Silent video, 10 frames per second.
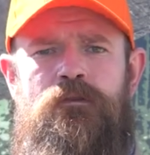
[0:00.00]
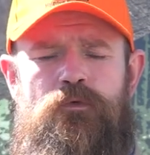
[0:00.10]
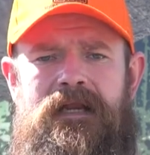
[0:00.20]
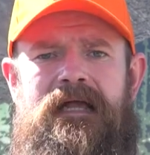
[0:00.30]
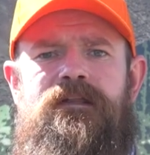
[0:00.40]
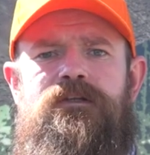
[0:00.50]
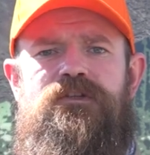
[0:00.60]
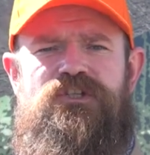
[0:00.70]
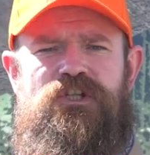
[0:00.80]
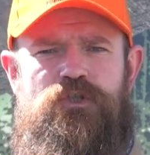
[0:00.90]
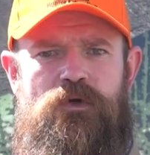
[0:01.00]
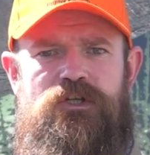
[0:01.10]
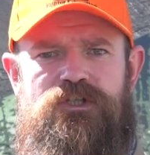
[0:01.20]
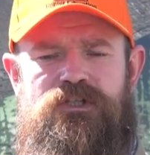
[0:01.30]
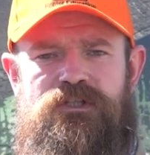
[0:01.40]
The reality of the
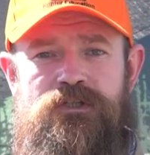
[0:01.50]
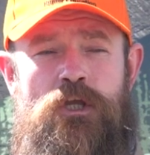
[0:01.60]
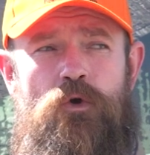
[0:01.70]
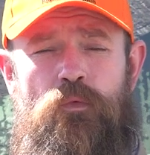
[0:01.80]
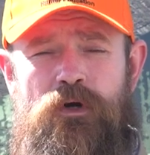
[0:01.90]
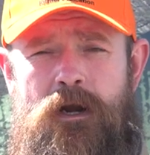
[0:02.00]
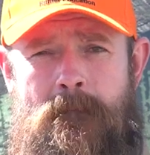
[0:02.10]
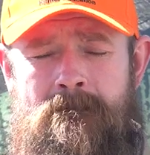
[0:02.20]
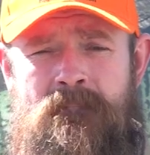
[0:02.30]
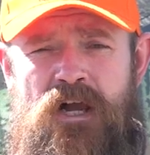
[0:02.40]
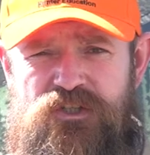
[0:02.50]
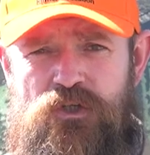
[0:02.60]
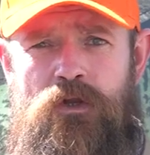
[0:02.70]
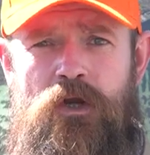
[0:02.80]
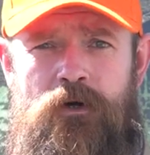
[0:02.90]
situation is we're going to
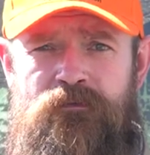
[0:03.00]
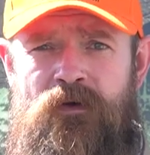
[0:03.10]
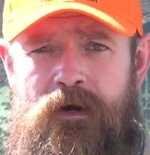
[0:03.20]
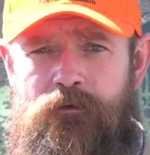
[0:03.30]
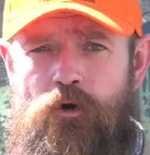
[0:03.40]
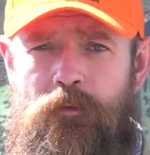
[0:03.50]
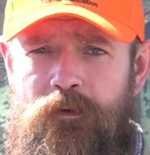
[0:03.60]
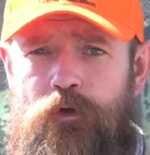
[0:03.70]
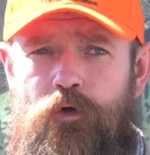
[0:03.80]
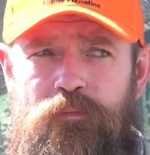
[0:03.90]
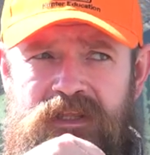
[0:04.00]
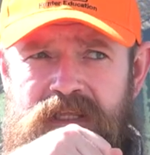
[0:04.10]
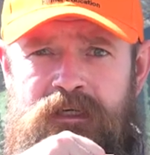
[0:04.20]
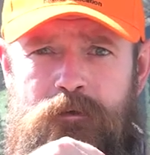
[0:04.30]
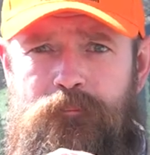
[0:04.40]
muscle our firearm a little bit
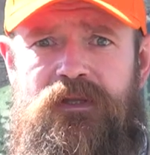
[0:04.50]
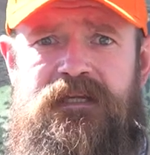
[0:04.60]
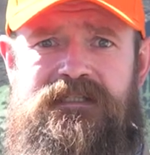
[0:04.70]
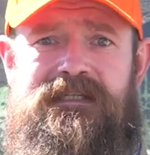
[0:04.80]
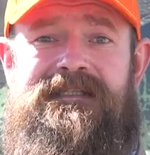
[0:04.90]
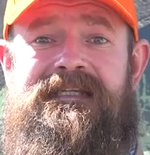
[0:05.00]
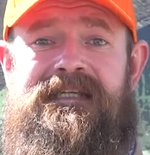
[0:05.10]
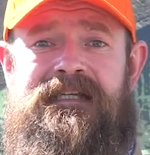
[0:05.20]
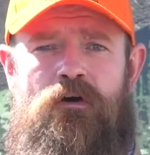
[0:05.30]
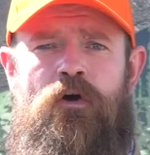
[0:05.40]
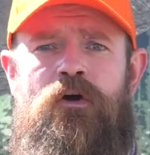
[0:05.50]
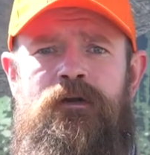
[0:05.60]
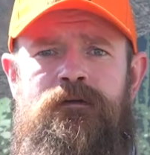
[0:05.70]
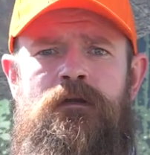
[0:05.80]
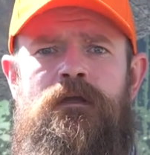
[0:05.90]
into place to get it
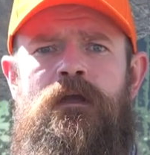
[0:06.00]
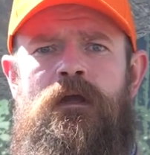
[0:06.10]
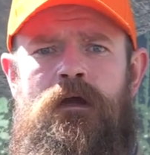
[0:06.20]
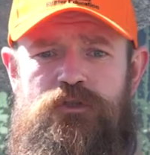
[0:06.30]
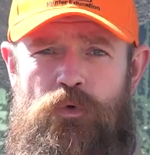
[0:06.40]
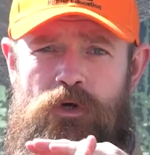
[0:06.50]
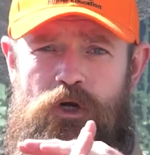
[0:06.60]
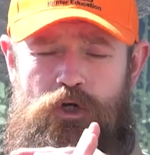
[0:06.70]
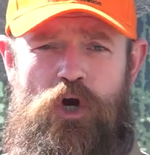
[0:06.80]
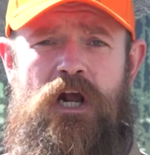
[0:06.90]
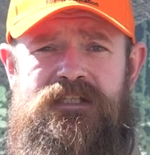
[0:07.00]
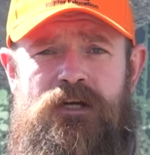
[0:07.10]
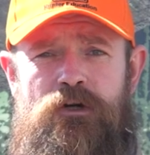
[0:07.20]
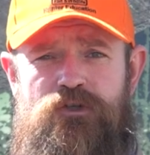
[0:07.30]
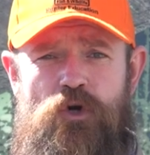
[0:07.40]
on to where our
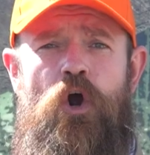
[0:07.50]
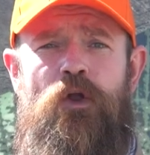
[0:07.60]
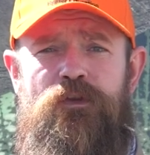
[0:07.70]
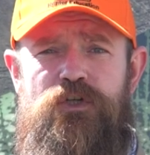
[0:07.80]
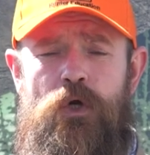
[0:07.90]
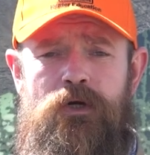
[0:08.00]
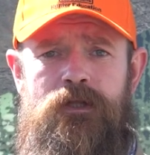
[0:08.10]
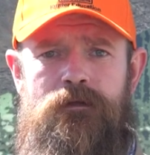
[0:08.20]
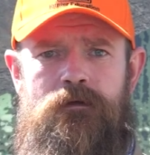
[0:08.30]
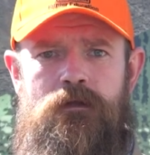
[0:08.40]
crosshairs are on the target.